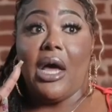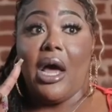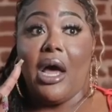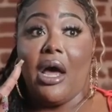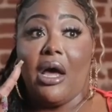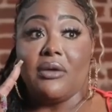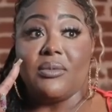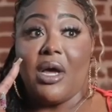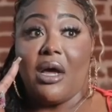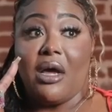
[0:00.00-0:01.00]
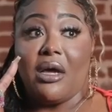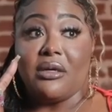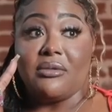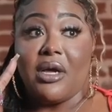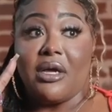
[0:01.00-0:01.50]
uh,
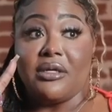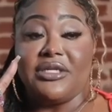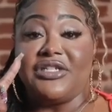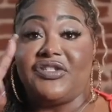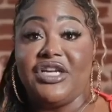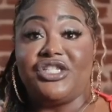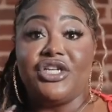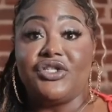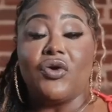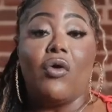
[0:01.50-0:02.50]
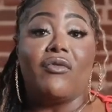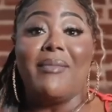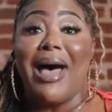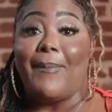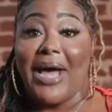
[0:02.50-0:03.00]
uh, uh, decisions over
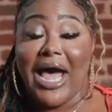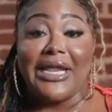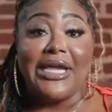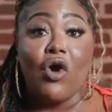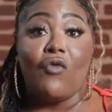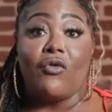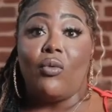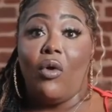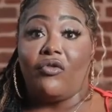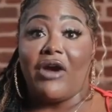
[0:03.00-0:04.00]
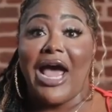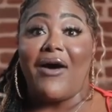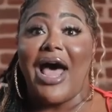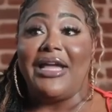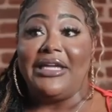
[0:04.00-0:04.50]
my body, over over how
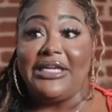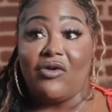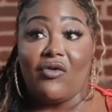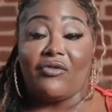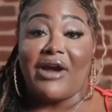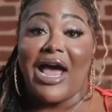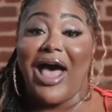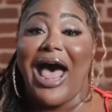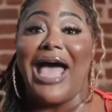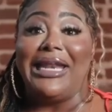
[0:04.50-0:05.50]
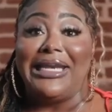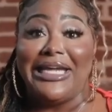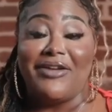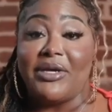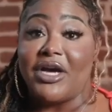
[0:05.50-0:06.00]
I eat, over how I
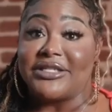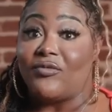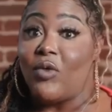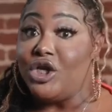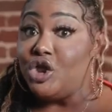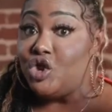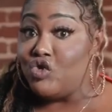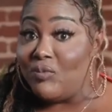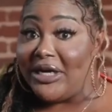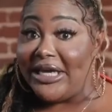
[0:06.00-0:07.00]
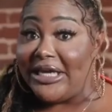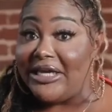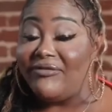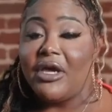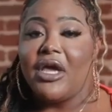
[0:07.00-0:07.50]
live because of what you
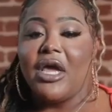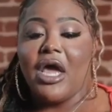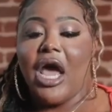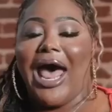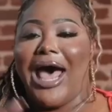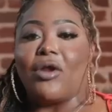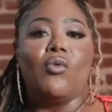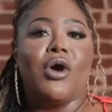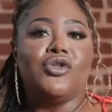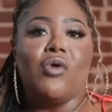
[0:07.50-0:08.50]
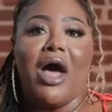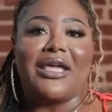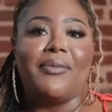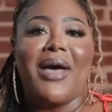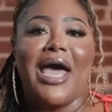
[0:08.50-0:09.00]
believe. I don't want you
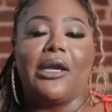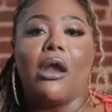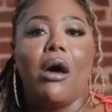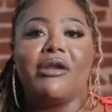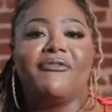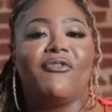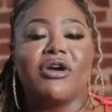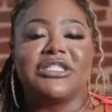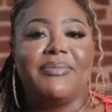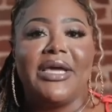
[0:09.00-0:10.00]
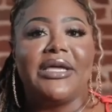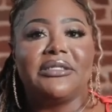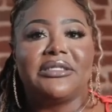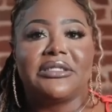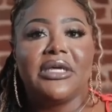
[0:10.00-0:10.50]
occupying law
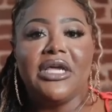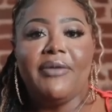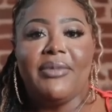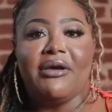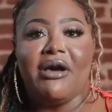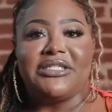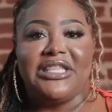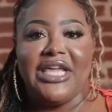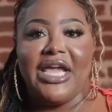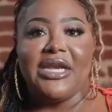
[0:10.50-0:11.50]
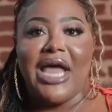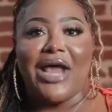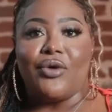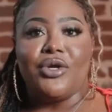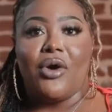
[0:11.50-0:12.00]
enforcement because then
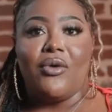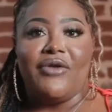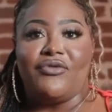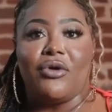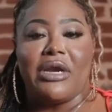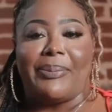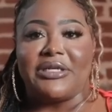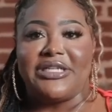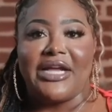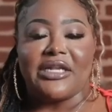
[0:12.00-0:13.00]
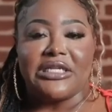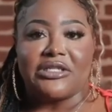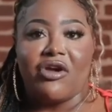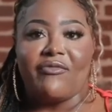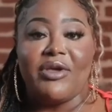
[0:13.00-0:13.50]
I don't know if you're going to protect and
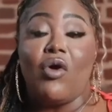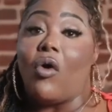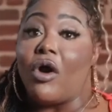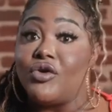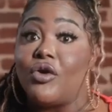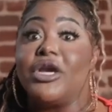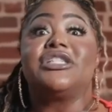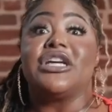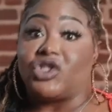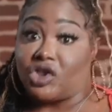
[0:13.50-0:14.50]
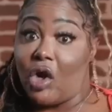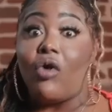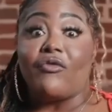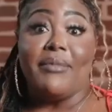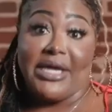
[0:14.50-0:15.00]
serve me or are you going to just
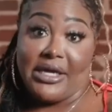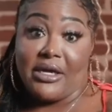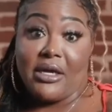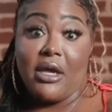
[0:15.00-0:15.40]
serve me.